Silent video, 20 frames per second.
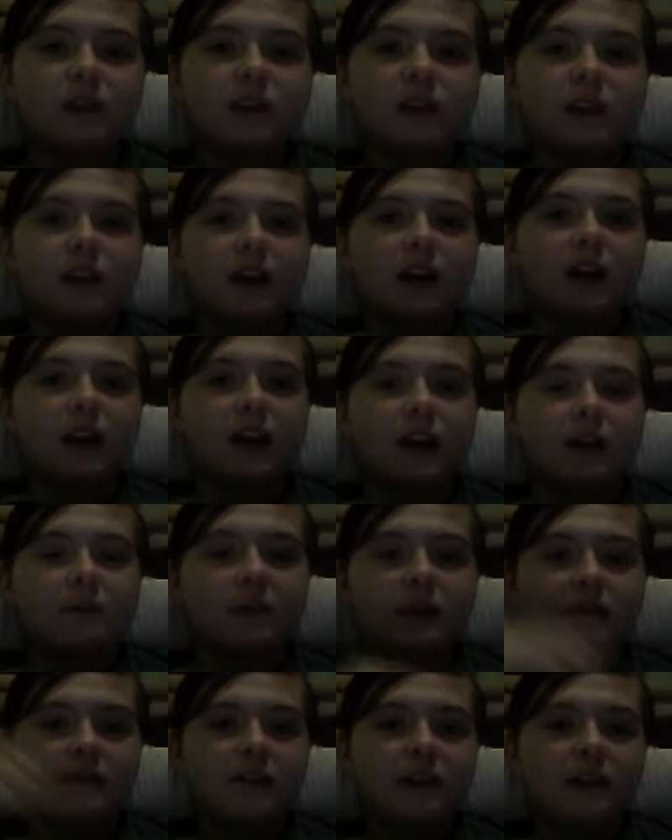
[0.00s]
I had my
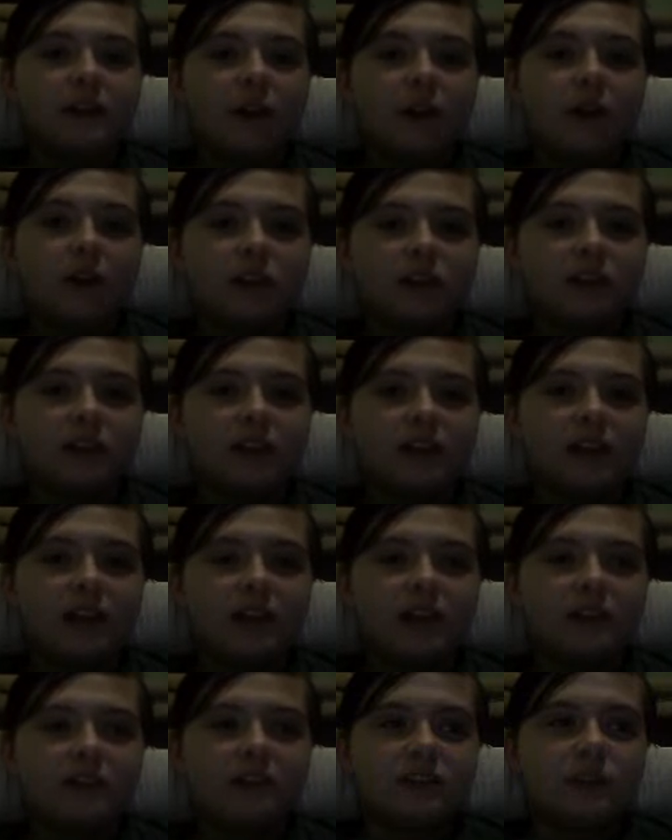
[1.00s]
friend Austin and
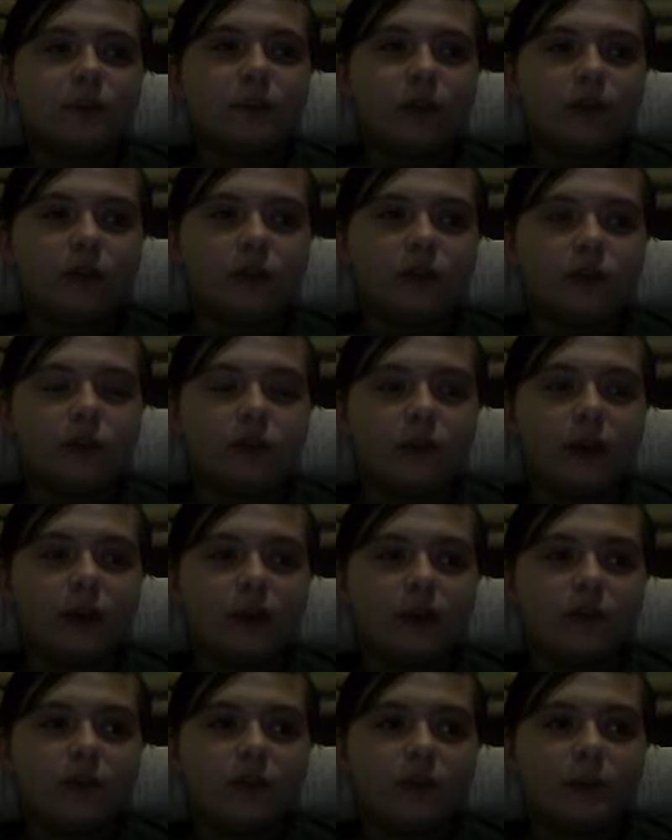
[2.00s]
some girl who I don't
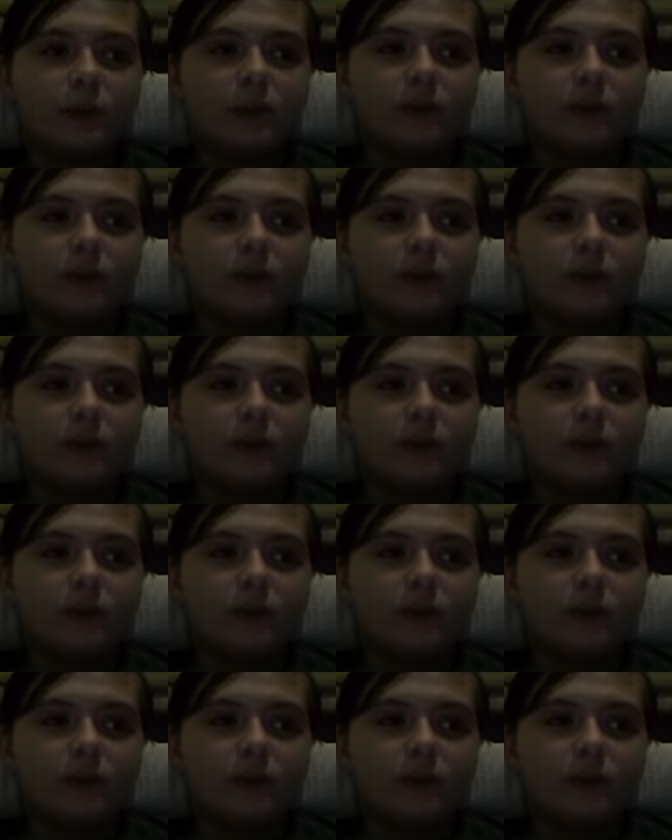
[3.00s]
remember,